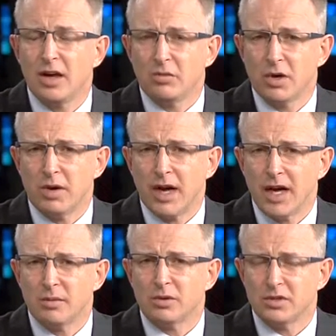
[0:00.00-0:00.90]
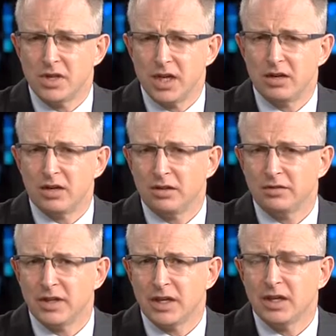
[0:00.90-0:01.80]
we were able to then
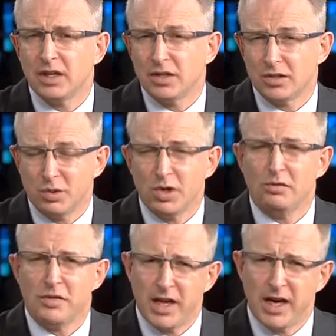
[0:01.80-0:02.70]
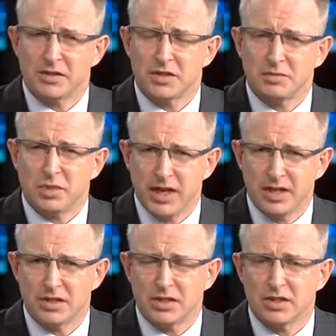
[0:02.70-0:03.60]
offer 12,000
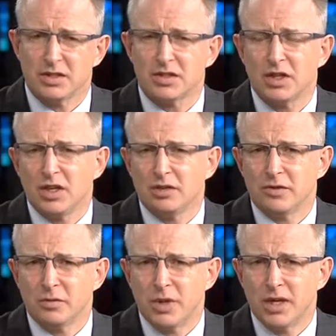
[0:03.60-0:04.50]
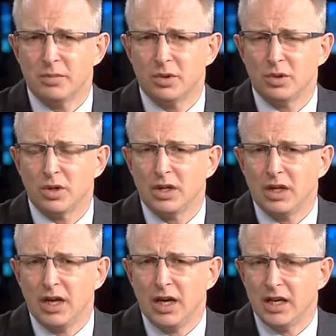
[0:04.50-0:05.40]
places for people
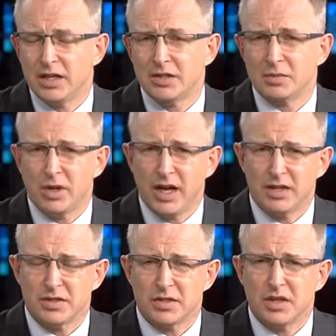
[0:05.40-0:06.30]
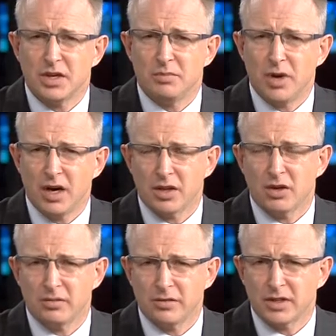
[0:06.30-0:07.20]
uh, displaced by the
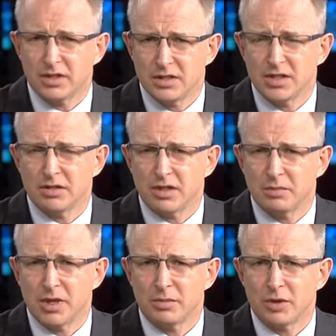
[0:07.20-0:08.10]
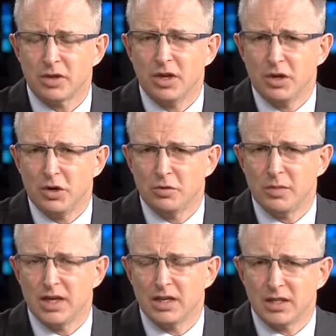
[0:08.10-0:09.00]
conflict in Syria, people who
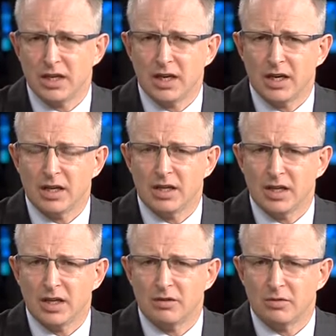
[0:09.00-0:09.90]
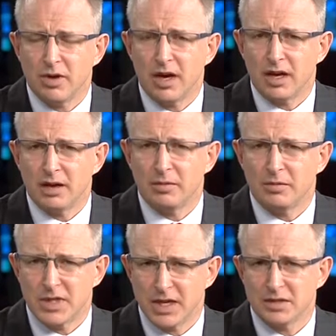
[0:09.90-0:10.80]
meet uh, the uh,
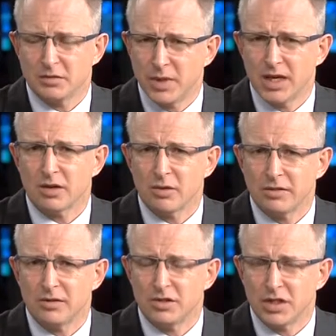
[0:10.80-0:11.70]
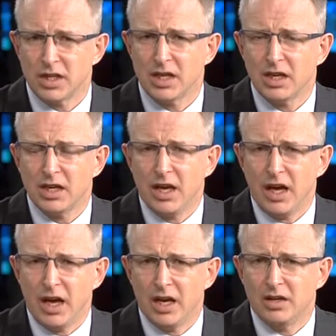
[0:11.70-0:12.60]
test of being a refugee
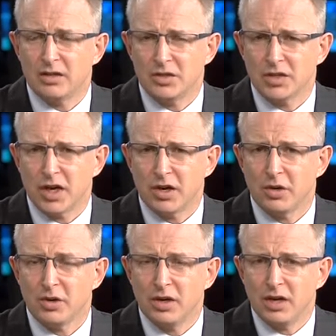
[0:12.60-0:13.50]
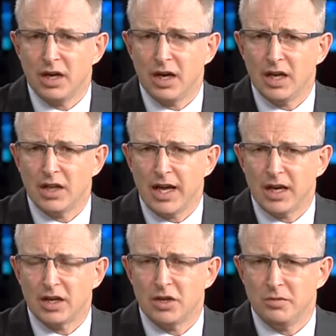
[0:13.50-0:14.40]
and so uh, that
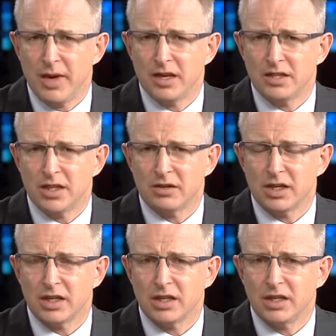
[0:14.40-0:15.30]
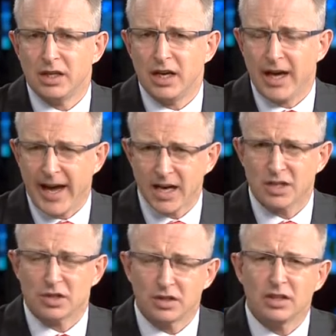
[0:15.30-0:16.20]
humanitarian uh,
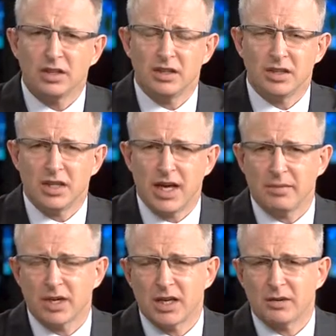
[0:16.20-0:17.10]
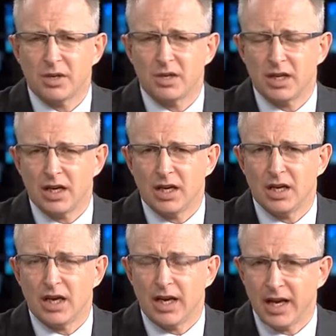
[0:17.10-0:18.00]
action that the Abbott government uh,
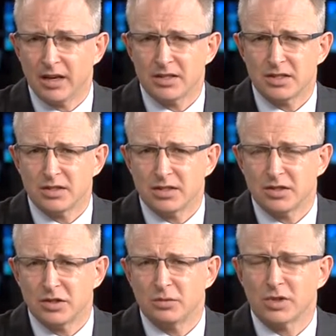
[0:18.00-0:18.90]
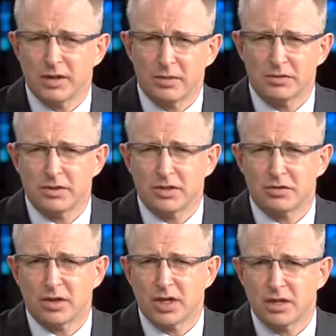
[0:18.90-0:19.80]
announced and that the Turnbull government is very
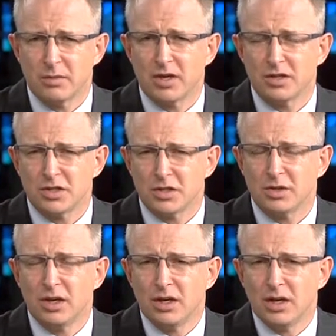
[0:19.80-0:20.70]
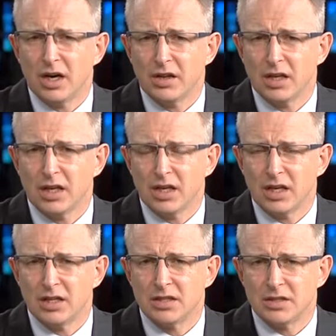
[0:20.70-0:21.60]
strongly committed to, I think
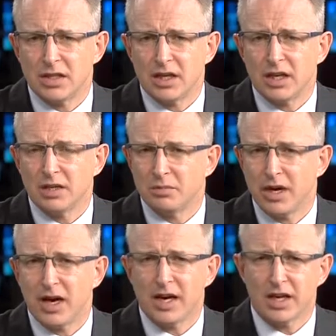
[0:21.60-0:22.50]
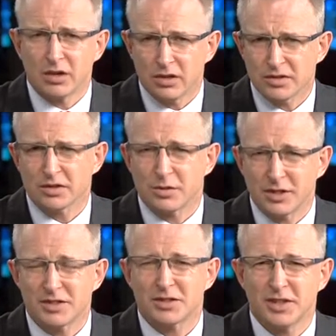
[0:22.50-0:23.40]
is uh, in part a
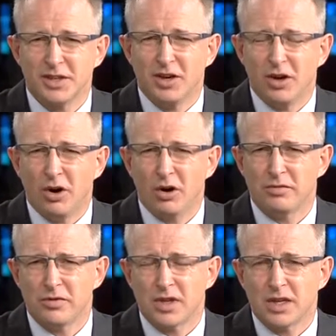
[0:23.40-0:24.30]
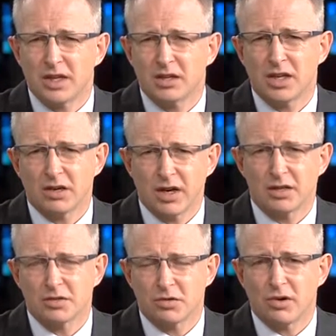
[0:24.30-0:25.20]
consequence of the clear and
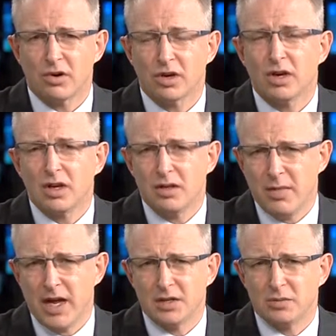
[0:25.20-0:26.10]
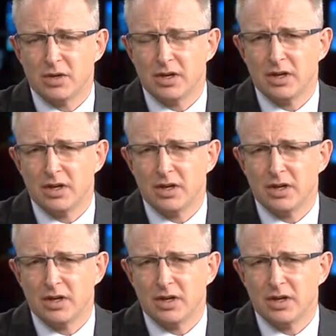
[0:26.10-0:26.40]
strong management